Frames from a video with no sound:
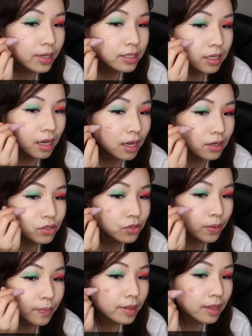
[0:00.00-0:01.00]
idea how
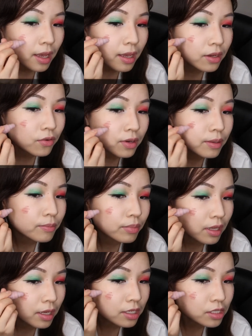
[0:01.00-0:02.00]
to apply cream
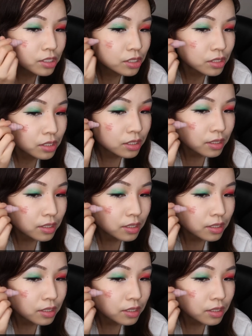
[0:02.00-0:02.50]
blush.